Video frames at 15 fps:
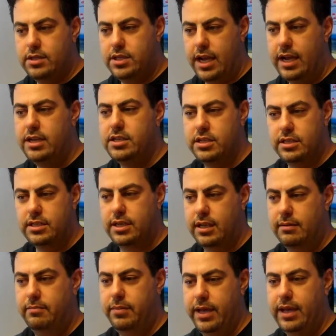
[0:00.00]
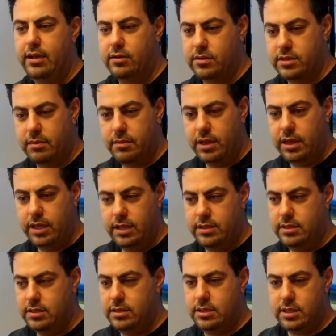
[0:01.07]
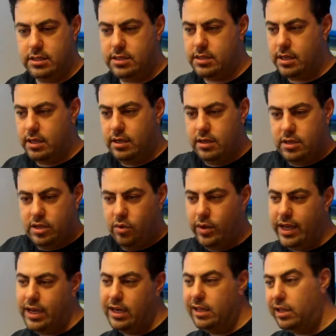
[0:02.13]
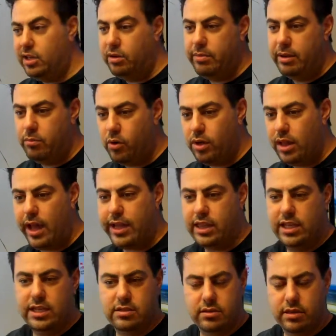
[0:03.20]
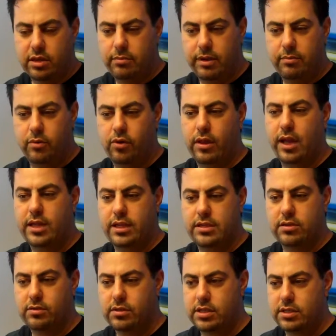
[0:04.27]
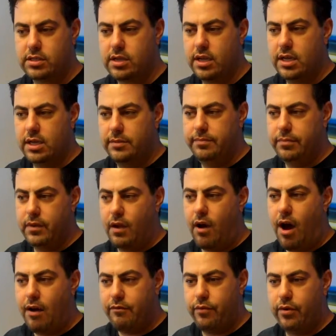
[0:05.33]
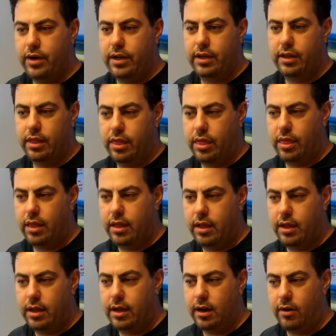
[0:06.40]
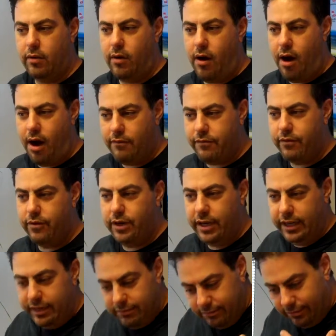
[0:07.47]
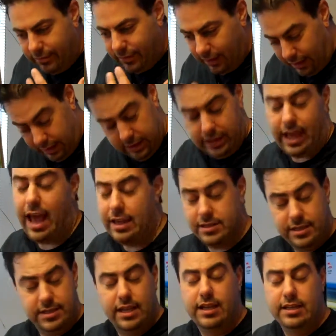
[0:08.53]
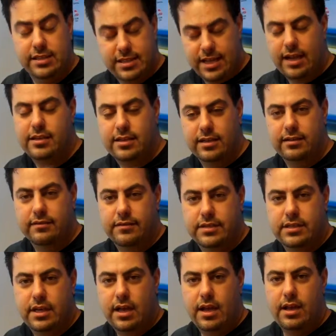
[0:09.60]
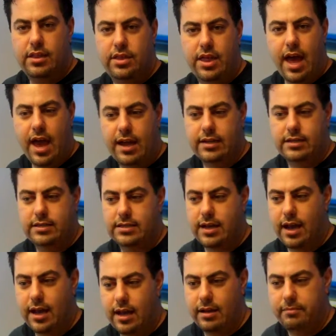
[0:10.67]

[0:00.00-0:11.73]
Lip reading: changes can be, or some of these just doing it a little bit more like this or a little bit more like this, or just offering, you know, offering, as I said, incentives that